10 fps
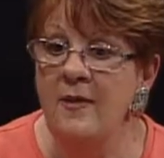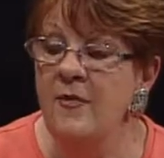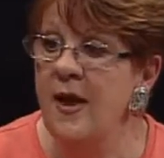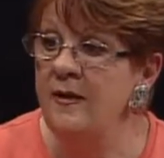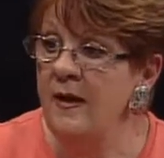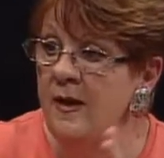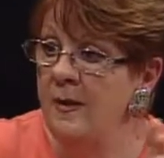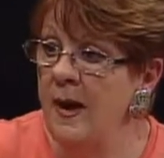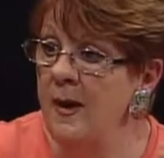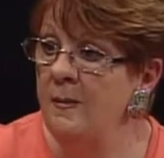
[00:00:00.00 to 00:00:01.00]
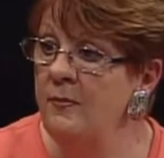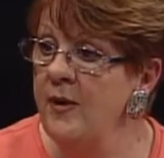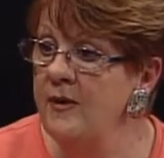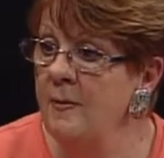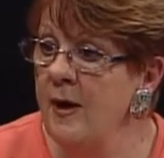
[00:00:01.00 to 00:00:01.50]
and then uh,
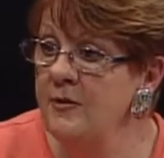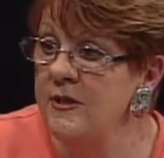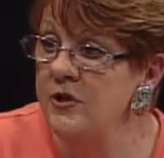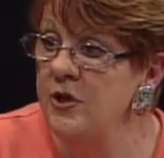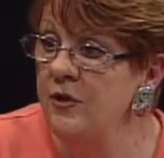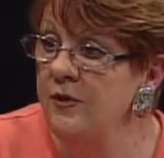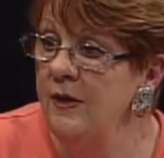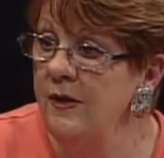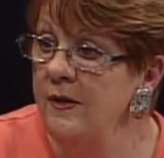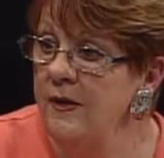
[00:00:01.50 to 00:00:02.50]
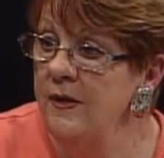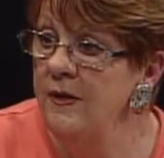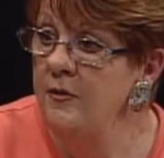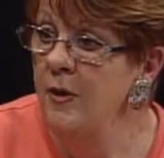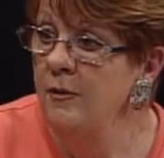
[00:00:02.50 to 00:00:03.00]
bring them out into your uh,
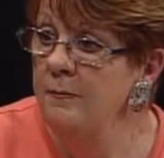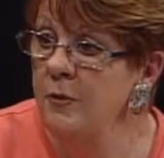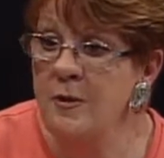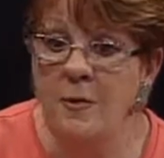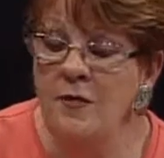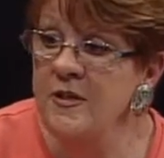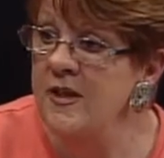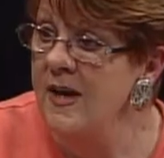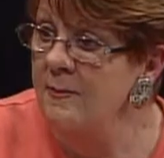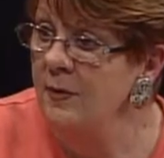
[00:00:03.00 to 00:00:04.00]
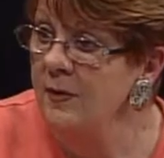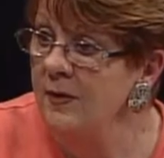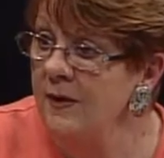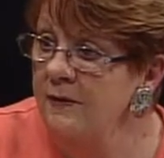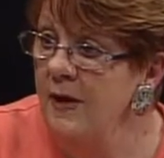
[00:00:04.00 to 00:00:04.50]
you know, put them on the table.
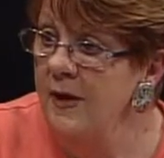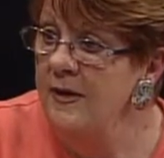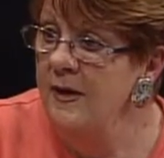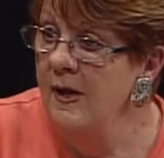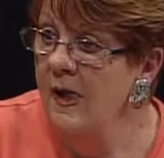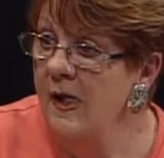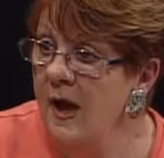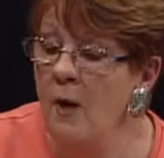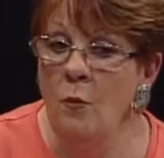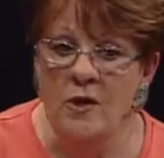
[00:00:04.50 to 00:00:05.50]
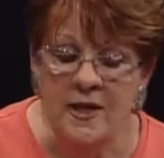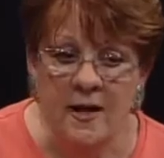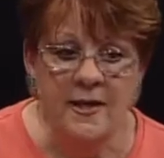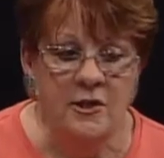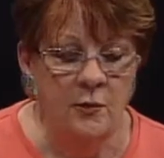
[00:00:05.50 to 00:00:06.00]
Window. Right. Oh, wow. And what
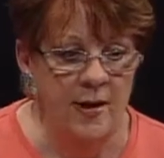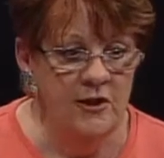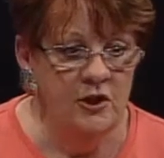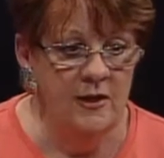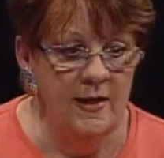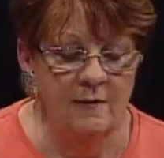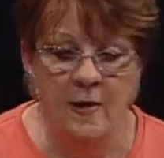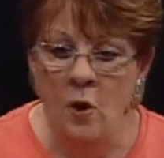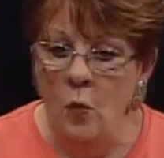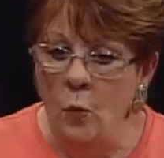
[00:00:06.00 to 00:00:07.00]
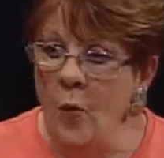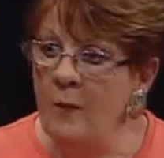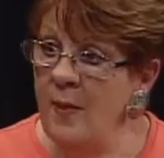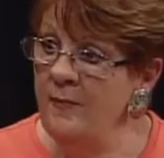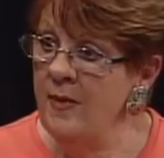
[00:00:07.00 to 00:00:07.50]
I do actually, love,
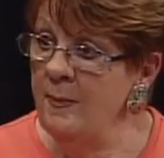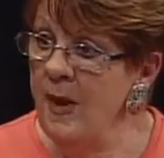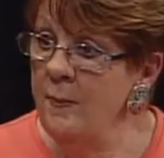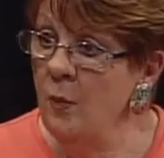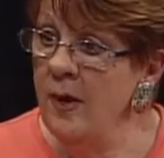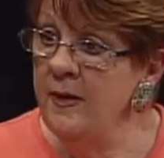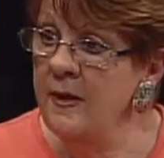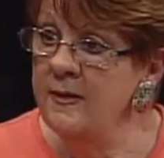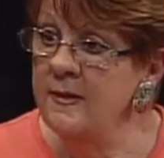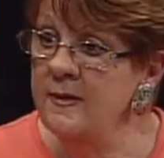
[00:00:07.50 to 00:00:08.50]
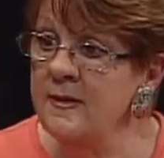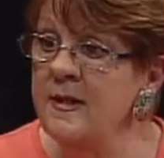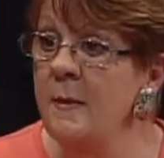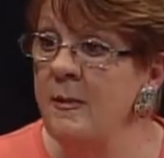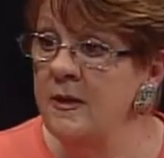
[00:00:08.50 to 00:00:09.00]
when the paper white narcissus
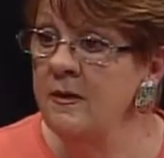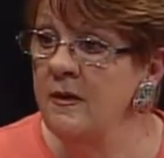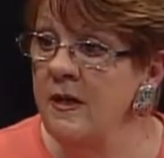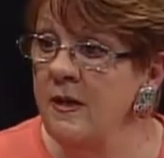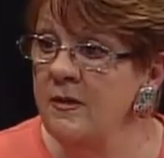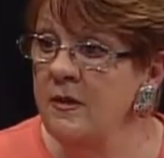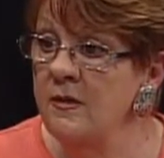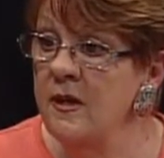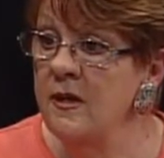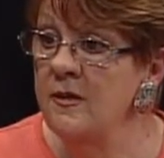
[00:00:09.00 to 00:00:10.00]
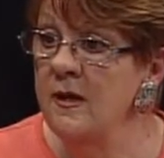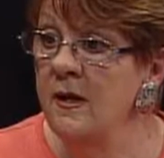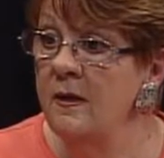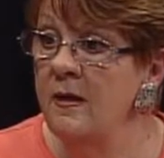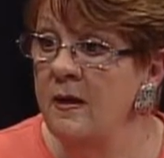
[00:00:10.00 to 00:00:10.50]
come into the, into the
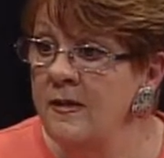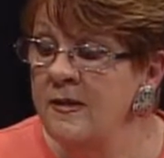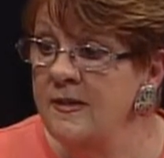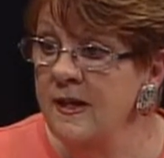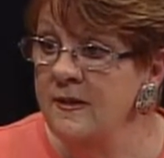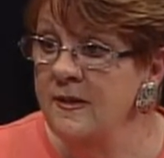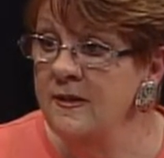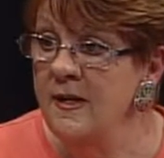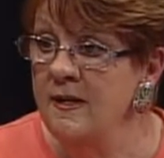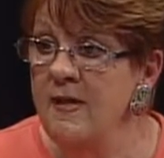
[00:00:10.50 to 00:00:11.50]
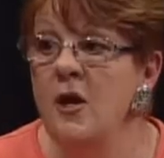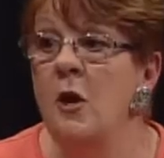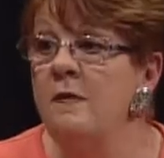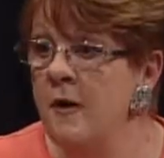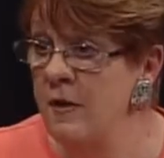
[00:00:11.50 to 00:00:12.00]
uh, garden centres, they mm-hmm.
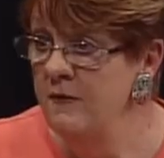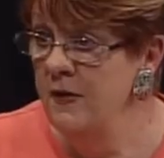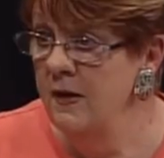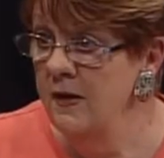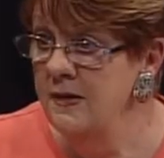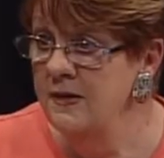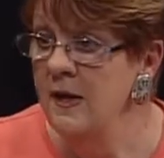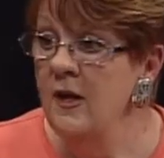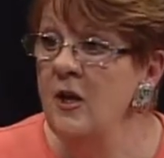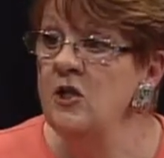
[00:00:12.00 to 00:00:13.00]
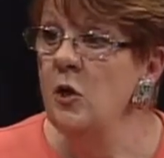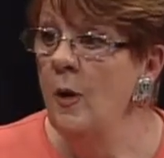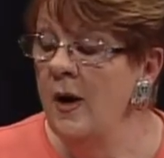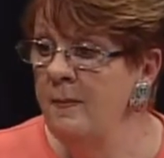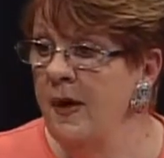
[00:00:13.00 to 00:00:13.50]
go very fast. Mm-hmm. So
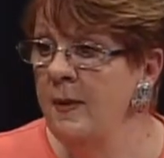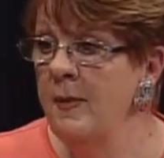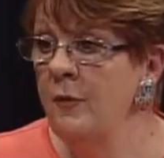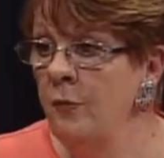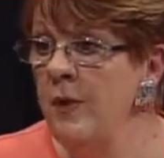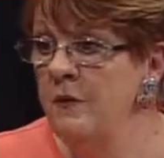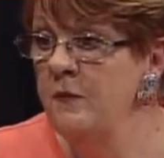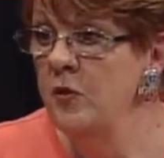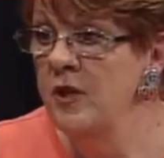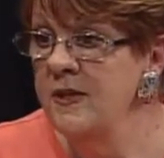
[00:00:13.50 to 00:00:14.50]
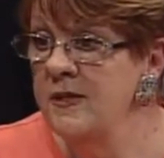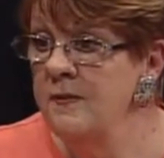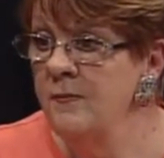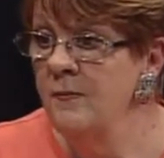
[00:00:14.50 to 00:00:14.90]
I buy about three or four dozen